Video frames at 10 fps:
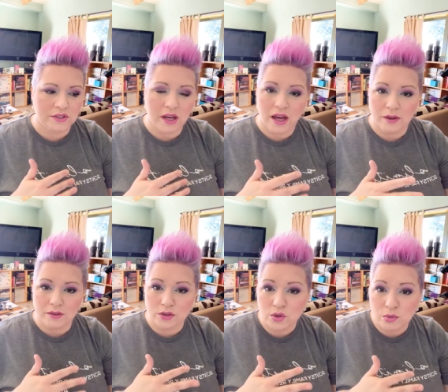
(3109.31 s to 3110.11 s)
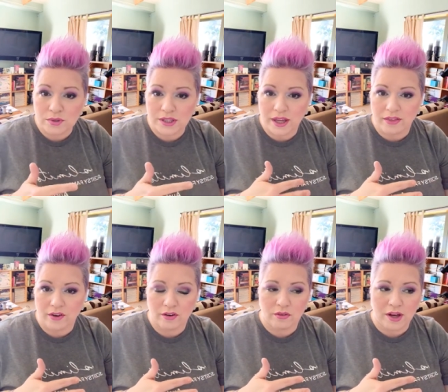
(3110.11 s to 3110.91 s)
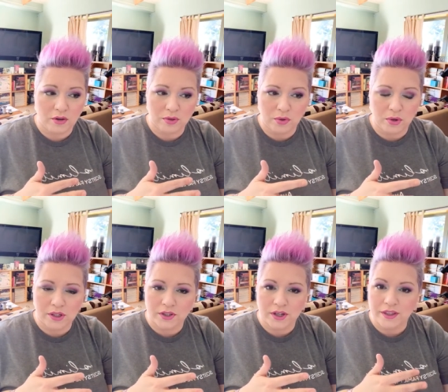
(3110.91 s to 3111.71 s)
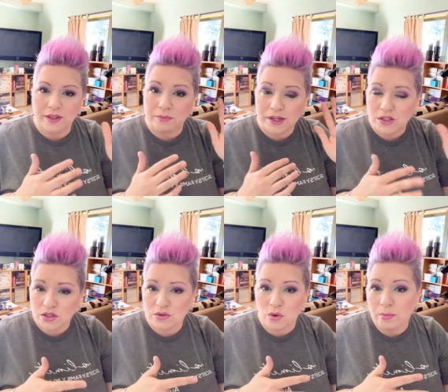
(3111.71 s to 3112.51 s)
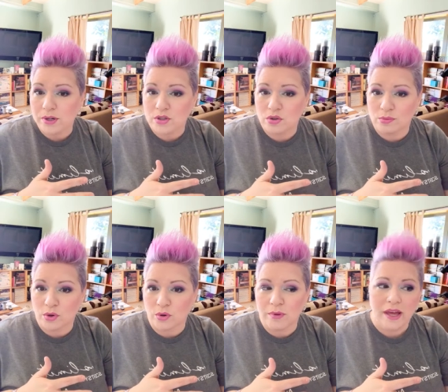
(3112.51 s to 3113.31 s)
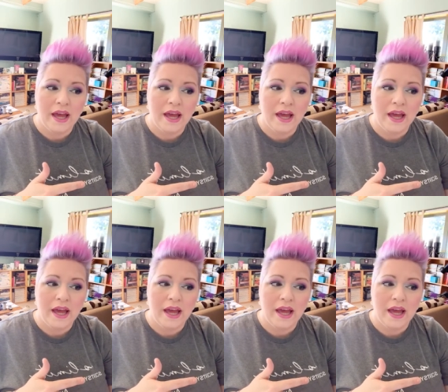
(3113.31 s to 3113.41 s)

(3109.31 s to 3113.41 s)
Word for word: uh, zoom together i don't record it or anything but i just open a zoom room